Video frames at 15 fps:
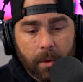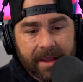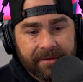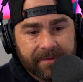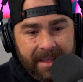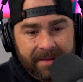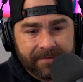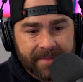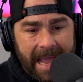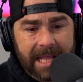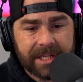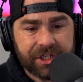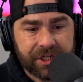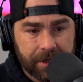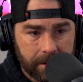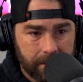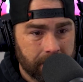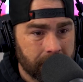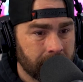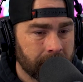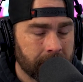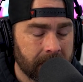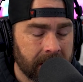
if that's you,